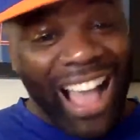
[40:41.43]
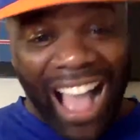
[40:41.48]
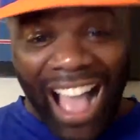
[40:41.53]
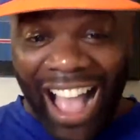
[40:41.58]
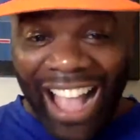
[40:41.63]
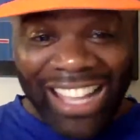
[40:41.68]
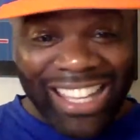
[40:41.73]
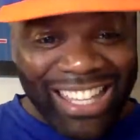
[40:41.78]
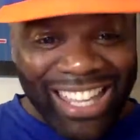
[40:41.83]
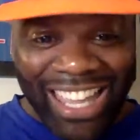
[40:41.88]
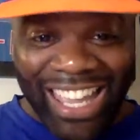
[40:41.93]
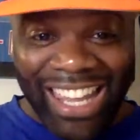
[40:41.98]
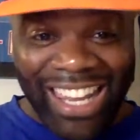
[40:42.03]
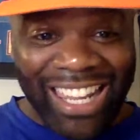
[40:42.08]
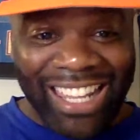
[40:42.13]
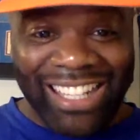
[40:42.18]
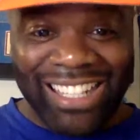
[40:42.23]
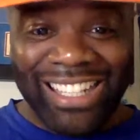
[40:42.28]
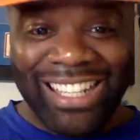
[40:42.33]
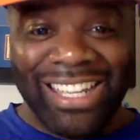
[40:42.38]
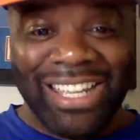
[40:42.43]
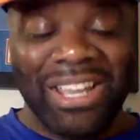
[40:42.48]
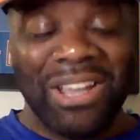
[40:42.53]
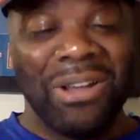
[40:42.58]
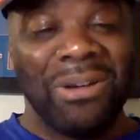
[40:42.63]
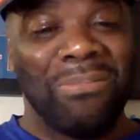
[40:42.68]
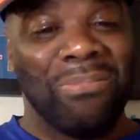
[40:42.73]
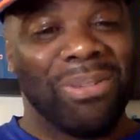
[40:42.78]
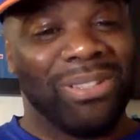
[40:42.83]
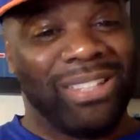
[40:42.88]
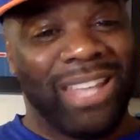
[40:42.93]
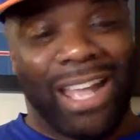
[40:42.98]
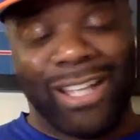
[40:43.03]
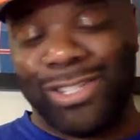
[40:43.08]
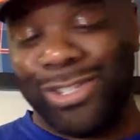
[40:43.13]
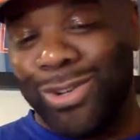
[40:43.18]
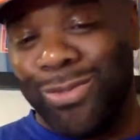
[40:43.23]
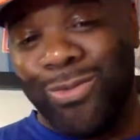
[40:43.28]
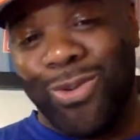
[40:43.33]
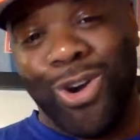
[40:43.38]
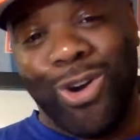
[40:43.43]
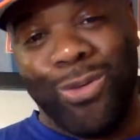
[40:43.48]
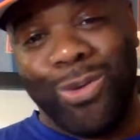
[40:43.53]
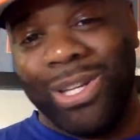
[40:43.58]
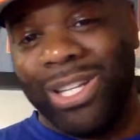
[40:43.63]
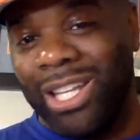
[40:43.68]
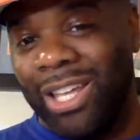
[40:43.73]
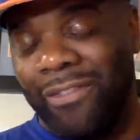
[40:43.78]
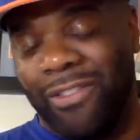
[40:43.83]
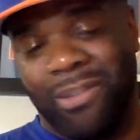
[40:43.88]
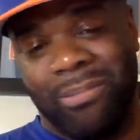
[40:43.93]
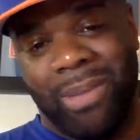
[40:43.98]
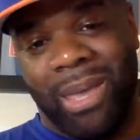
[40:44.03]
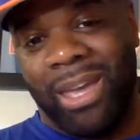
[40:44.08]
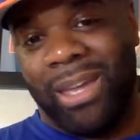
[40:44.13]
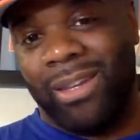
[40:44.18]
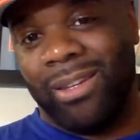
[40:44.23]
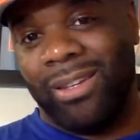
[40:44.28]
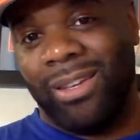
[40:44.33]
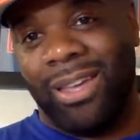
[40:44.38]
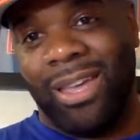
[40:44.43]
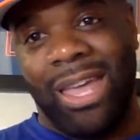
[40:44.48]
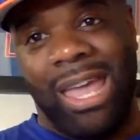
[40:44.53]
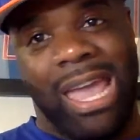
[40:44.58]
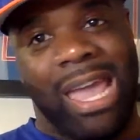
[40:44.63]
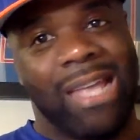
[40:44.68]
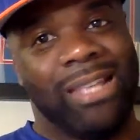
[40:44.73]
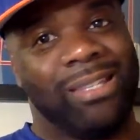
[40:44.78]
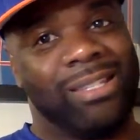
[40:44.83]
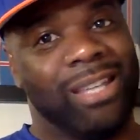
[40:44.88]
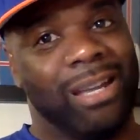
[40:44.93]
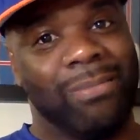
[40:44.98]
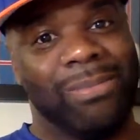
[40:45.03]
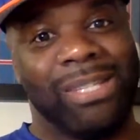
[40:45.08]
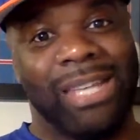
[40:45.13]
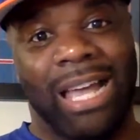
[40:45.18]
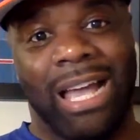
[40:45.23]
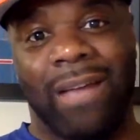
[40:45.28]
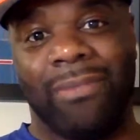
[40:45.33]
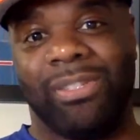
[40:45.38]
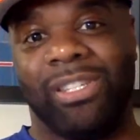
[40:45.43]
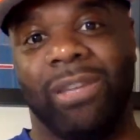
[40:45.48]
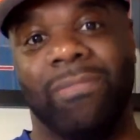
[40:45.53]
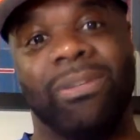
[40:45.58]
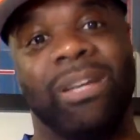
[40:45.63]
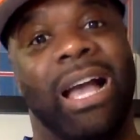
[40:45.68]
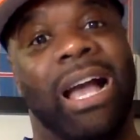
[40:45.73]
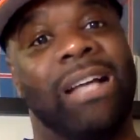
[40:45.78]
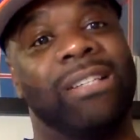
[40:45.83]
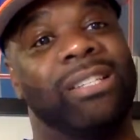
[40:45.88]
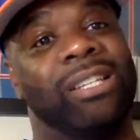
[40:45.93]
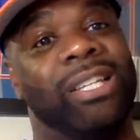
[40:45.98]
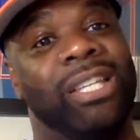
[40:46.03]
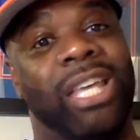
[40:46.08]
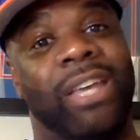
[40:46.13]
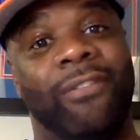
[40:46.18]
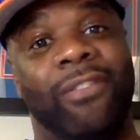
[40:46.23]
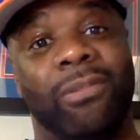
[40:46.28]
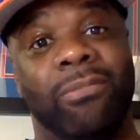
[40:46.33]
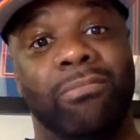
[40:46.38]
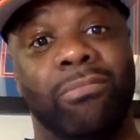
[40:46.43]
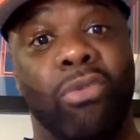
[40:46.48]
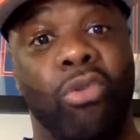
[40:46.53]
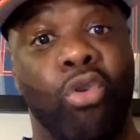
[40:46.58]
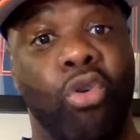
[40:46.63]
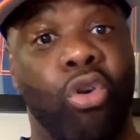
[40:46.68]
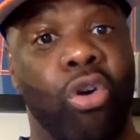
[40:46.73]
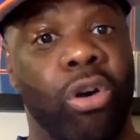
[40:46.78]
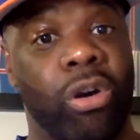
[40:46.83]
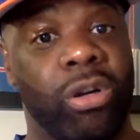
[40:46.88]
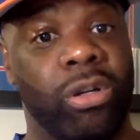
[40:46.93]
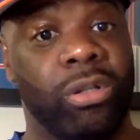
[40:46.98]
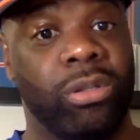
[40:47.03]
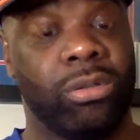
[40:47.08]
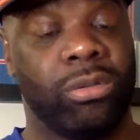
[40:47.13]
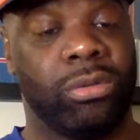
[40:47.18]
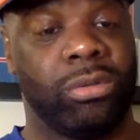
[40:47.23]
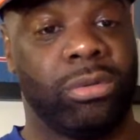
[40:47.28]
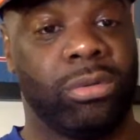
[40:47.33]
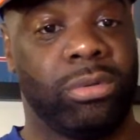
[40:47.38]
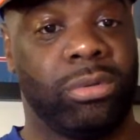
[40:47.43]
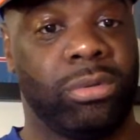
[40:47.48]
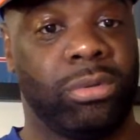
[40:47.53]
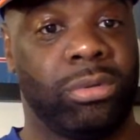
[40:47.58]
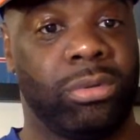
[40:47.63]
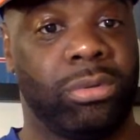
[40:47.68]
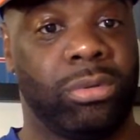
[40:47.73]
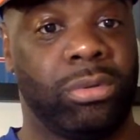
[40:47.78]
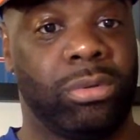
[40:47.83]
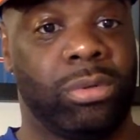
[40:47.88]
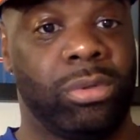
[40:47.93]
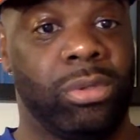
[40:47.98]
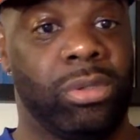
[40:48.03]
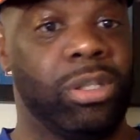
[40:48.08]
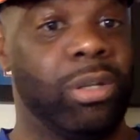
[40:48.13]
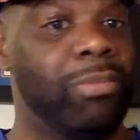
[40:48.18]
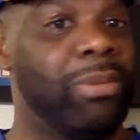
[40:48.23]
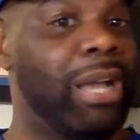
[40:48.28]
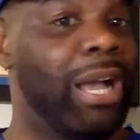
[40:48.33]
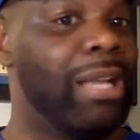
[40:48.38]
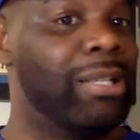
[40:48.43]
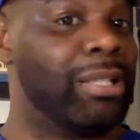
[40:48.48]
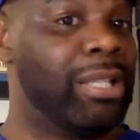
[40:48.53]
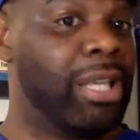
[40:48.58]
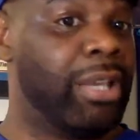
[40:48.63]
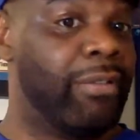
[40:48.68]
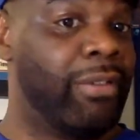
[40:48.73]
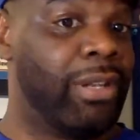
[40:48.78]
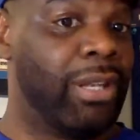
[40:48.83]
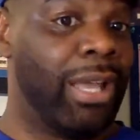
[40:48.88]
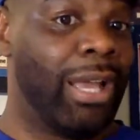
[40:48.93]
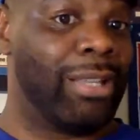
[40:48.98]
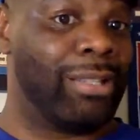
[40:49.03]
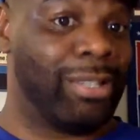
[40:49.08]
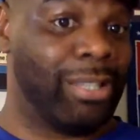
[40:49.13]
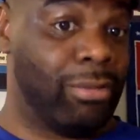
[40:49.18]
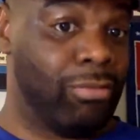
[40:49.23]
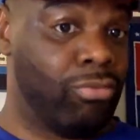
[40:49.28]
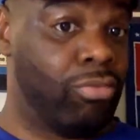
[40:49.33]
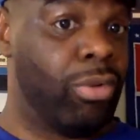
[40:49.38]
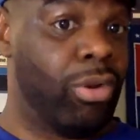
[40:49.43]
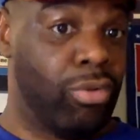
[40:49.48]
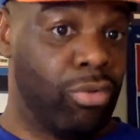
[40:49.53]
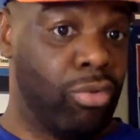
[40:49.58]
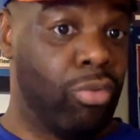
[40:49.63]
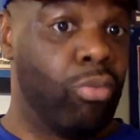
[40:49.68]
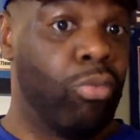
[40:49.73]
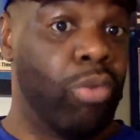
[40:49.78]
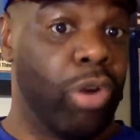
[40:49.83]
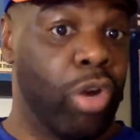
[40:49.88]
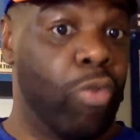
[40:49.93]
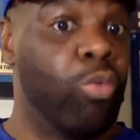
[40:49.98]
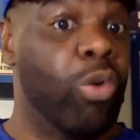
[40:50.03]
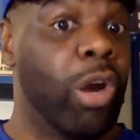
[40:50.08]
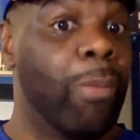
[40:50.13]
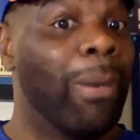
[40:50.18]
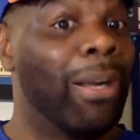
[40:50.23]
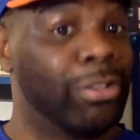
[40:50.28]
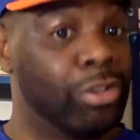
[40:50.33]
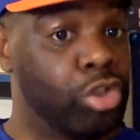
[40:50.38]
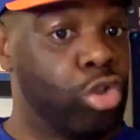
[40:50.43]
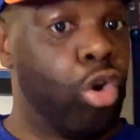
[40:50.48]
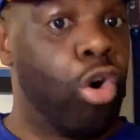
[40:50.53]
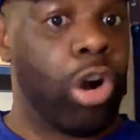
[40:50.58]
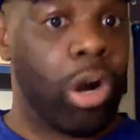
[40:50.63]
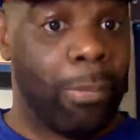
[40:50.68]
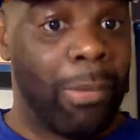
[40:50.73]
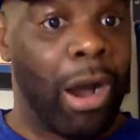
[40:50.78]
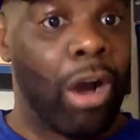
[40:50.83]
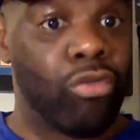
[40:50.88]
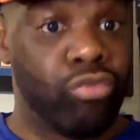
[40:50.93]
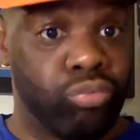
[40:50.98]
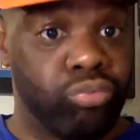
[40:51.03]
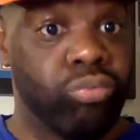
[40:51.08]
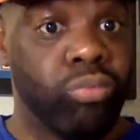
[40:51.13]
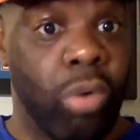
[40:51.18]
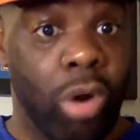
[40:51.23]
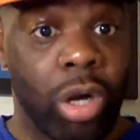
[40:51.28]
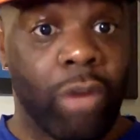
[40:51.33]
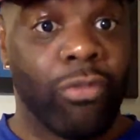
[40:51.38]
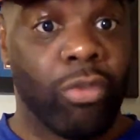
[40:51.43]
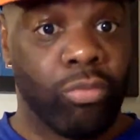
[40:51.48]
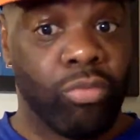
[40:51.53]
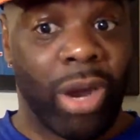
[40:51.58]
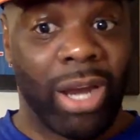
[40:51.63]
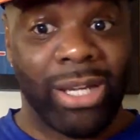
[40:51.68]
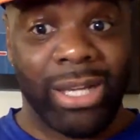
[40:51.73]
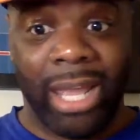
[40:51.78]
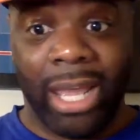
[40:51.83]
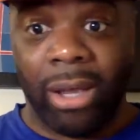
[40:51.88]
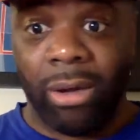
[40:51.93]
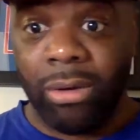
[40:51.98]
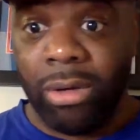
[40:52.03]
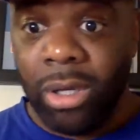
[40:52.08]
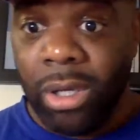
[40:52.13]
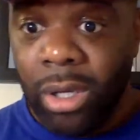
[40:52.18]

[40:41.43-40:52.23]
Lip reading: I get it. But that's the world we live in, man. And sometimes some guys are given more, or some guys are given less. And we're about to talk about one of them right now.